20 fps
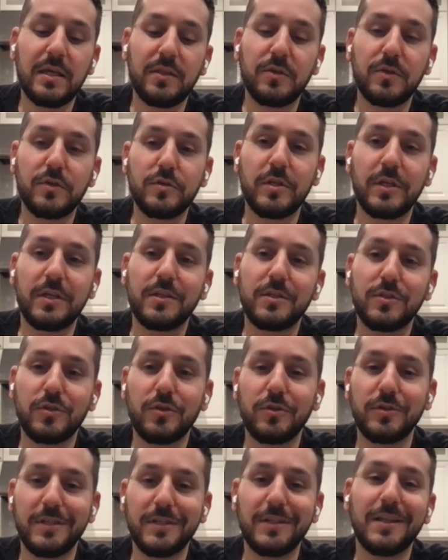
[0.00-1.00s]
And there's like a
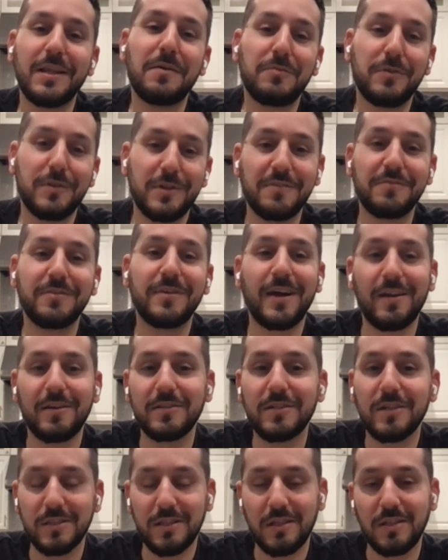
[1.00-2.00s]
certain level of
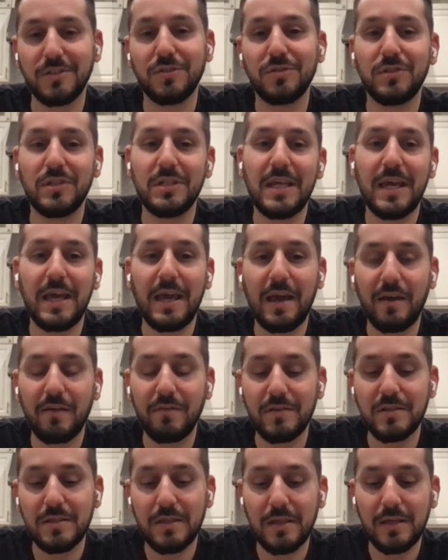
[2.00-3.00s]
conduct that you need to
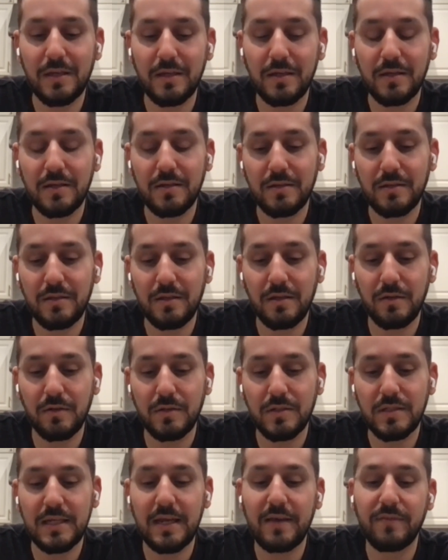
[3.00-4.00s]
have as like a, you
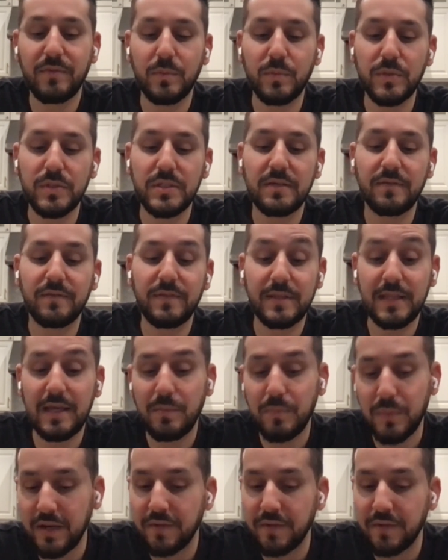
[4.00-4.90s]
know, staff member and stuff like that.